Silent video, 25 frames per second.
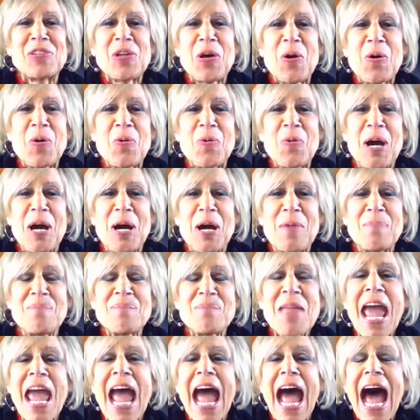So
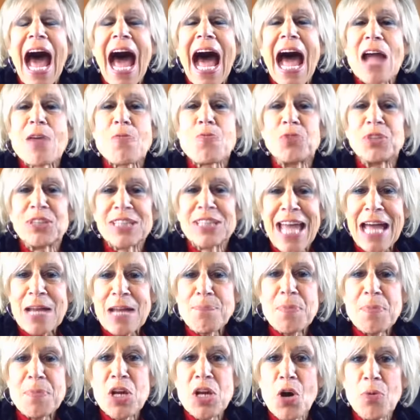I will
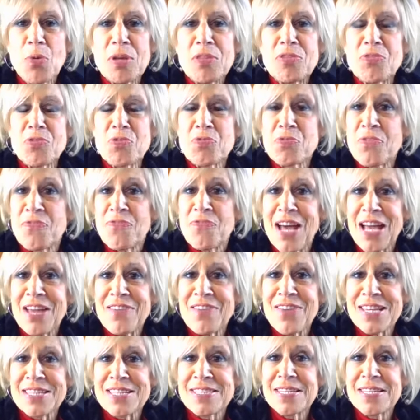not be going through the
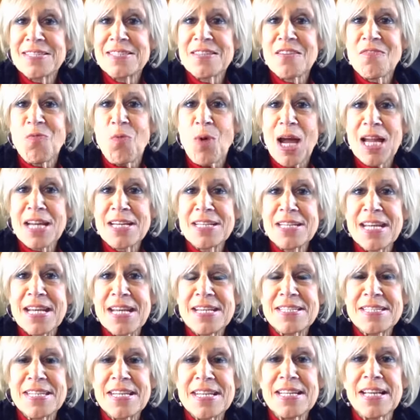five S's of wine
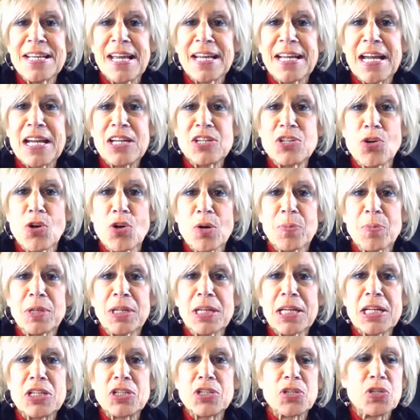tasting like I
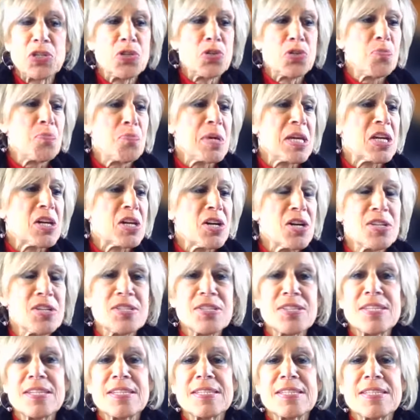normally do.
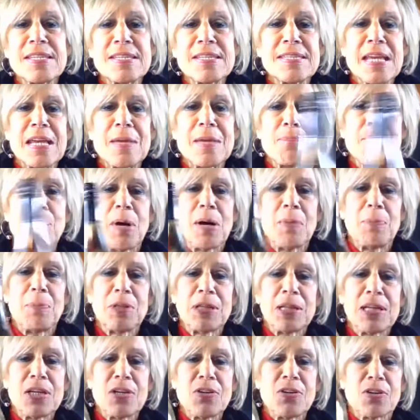Because this is a
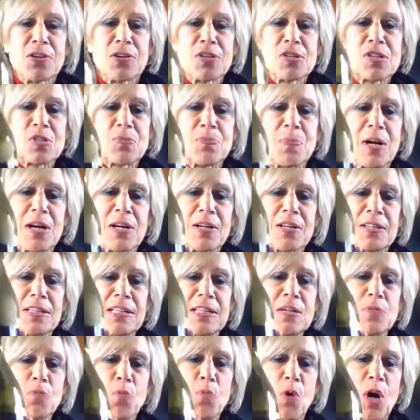bubbly or a
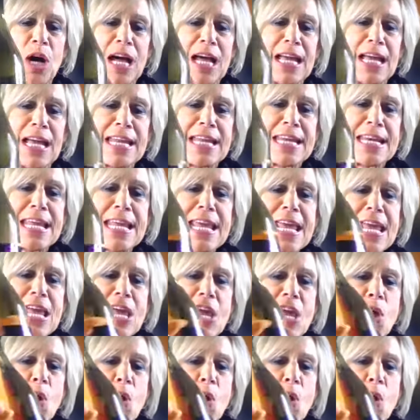sparkling wine,